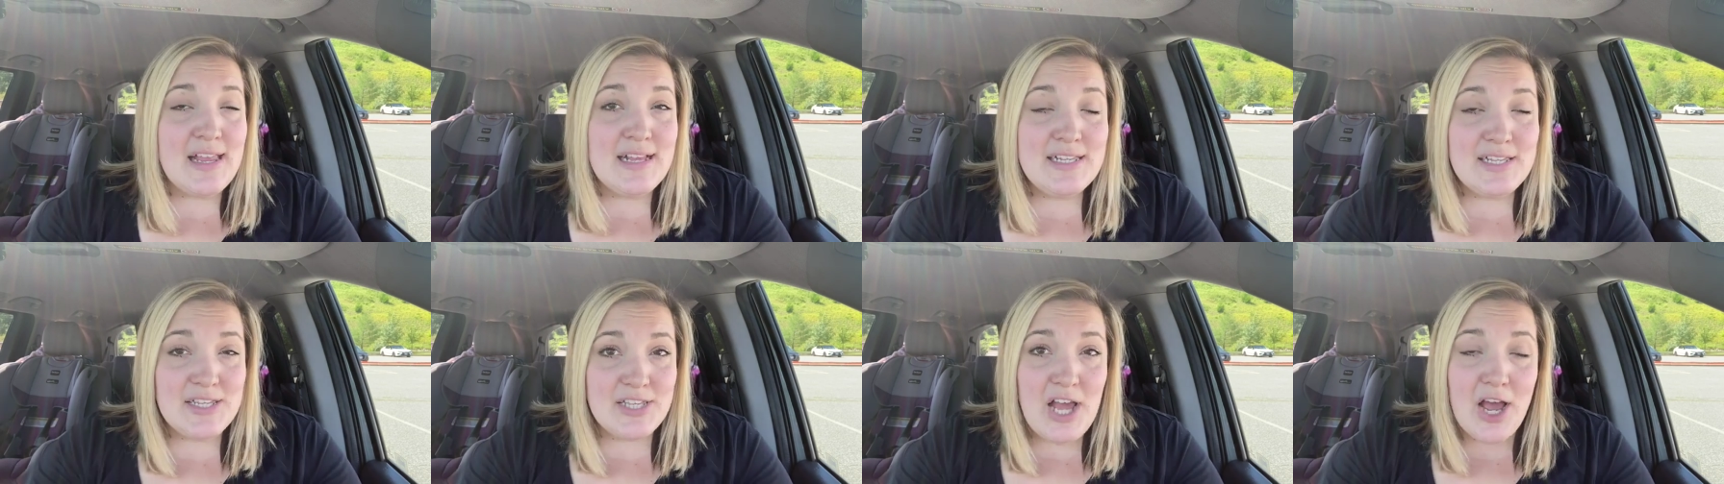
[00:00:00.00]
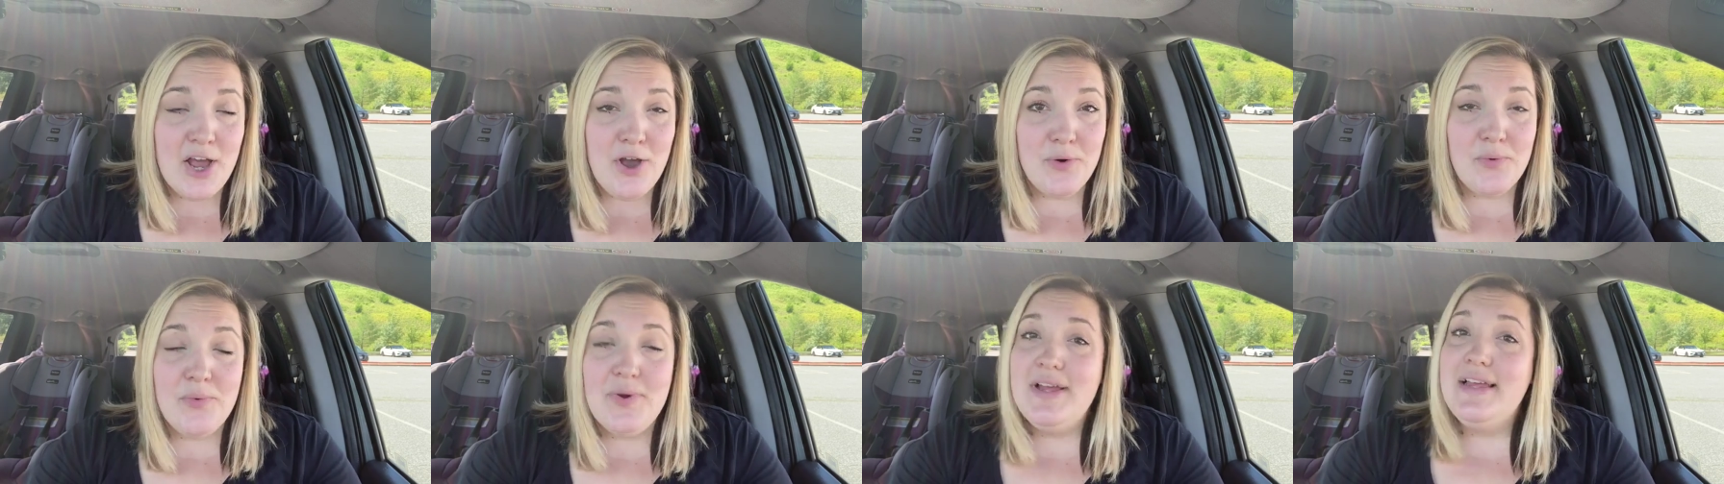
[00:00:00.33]

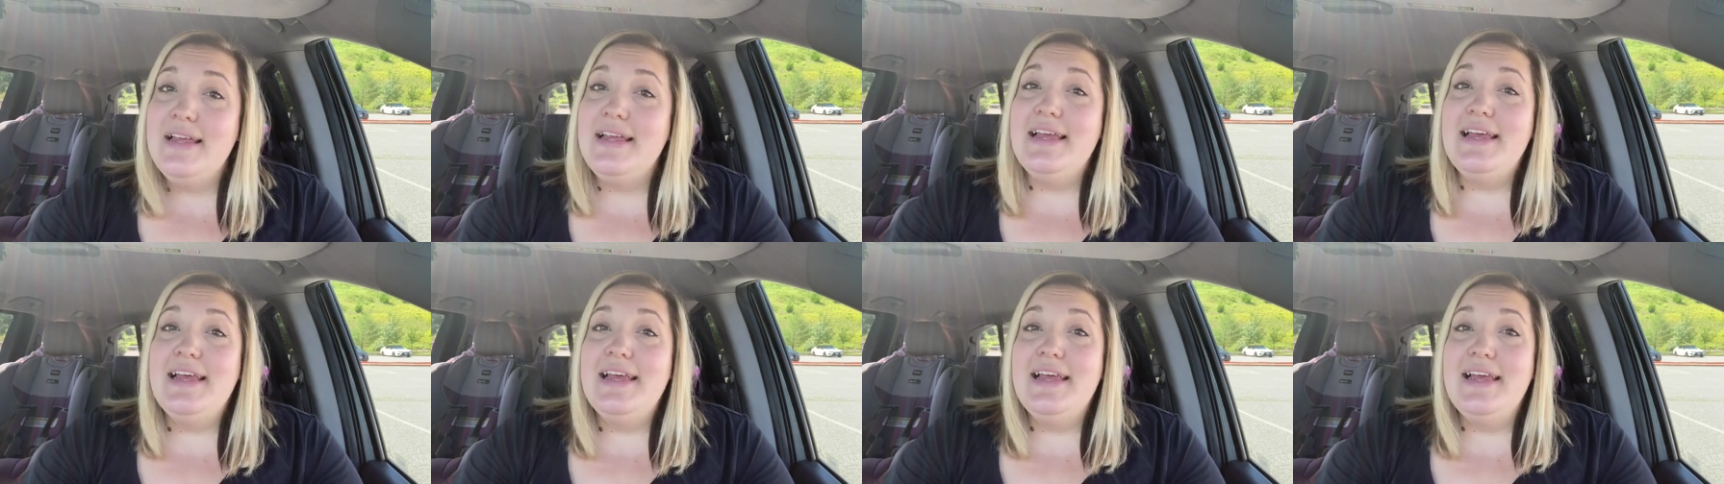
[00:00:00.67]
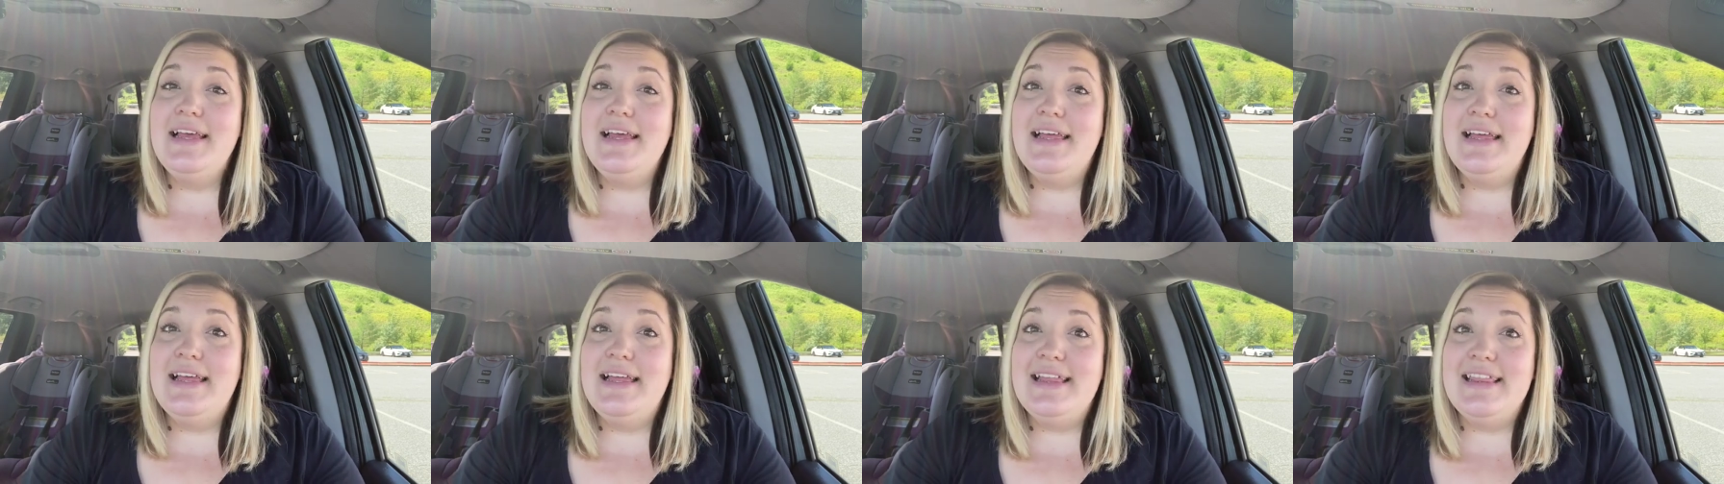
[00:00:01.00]
So
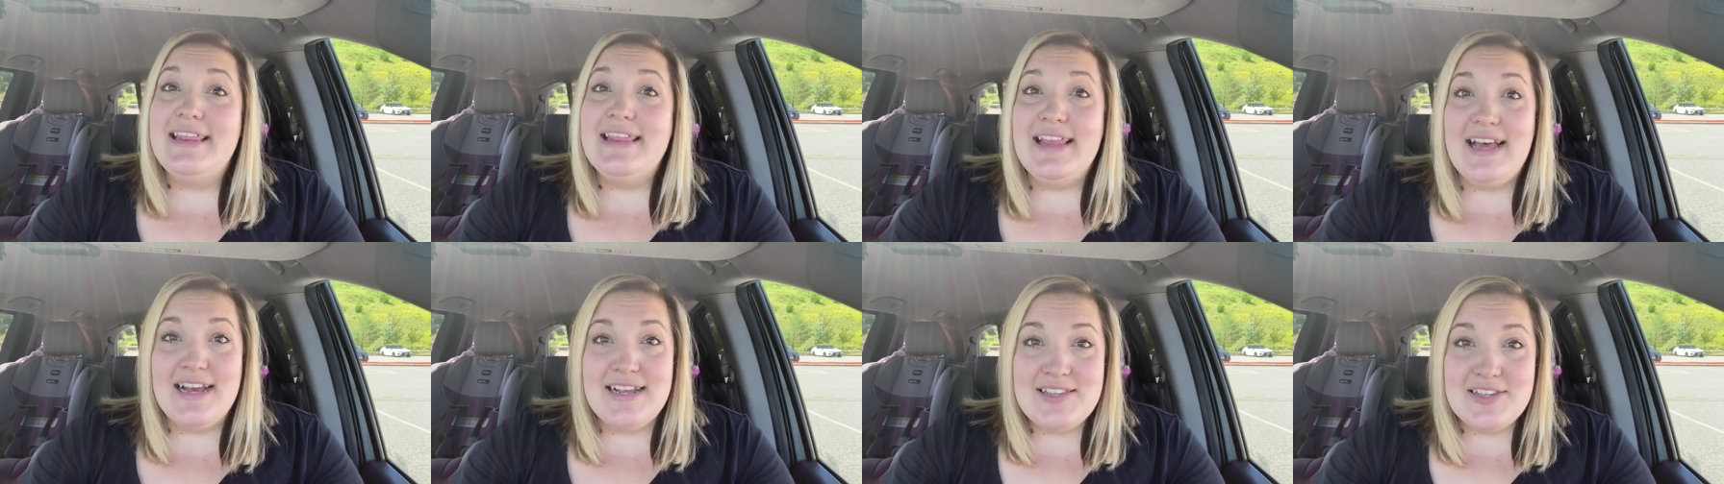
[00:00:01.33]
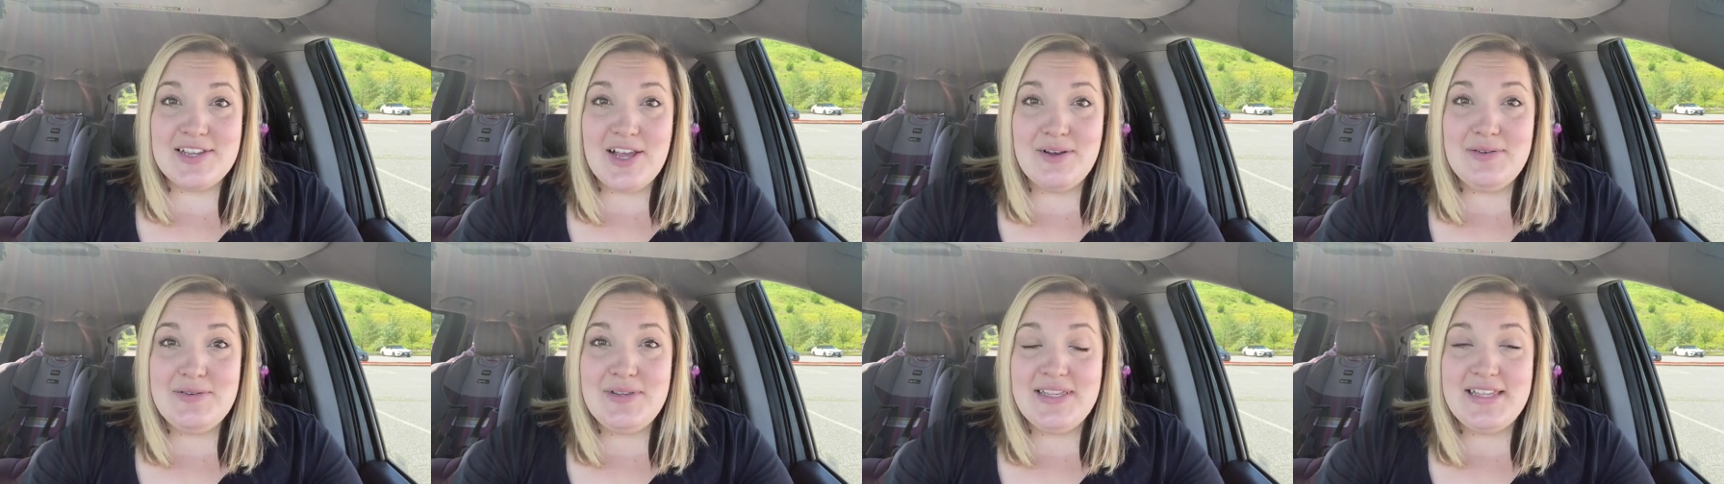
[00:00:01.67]
let's
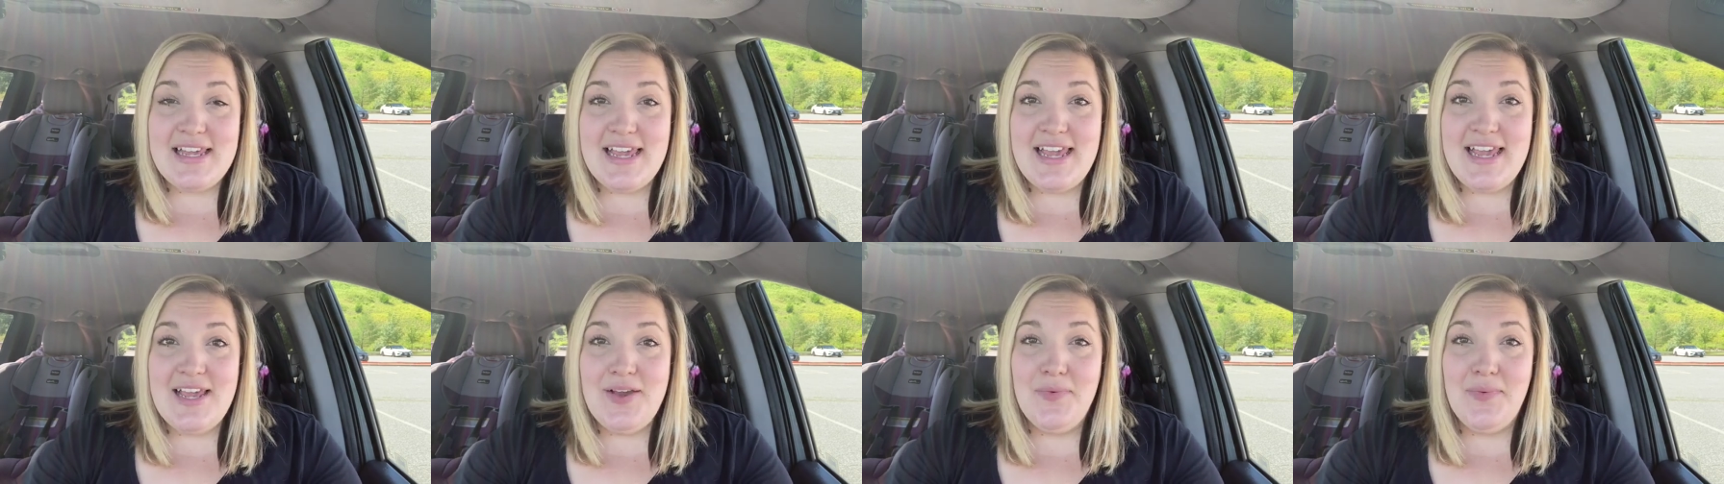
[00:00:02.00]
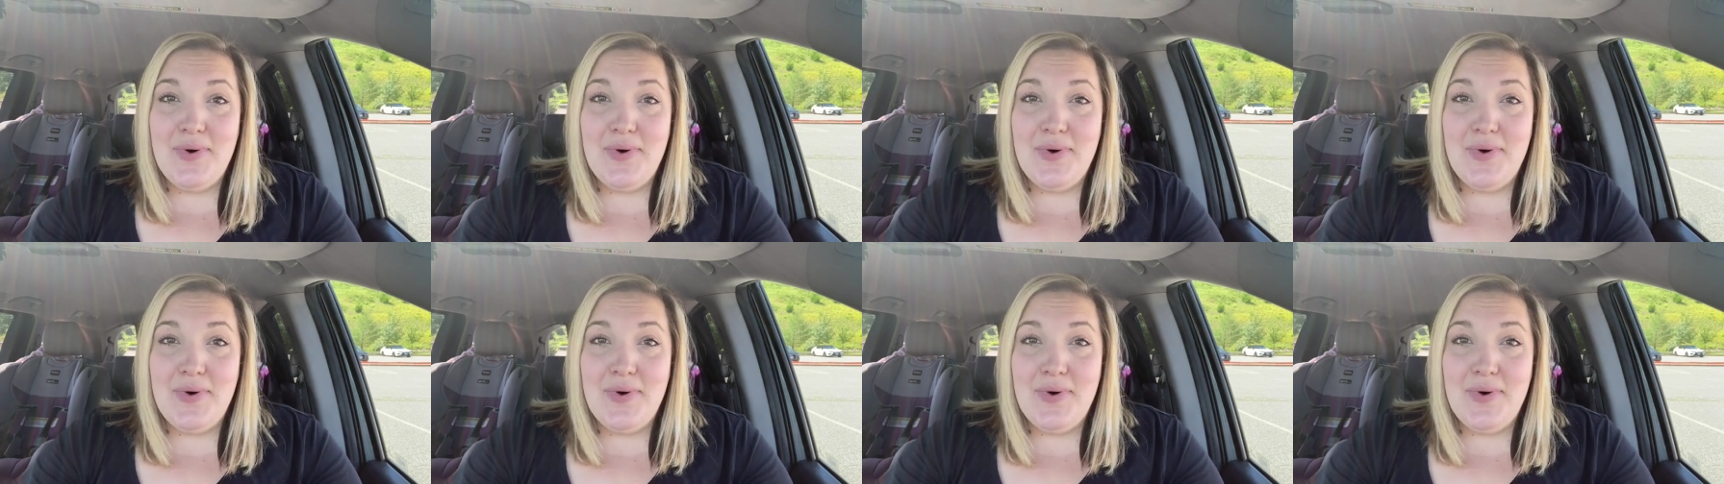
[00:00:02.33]
go see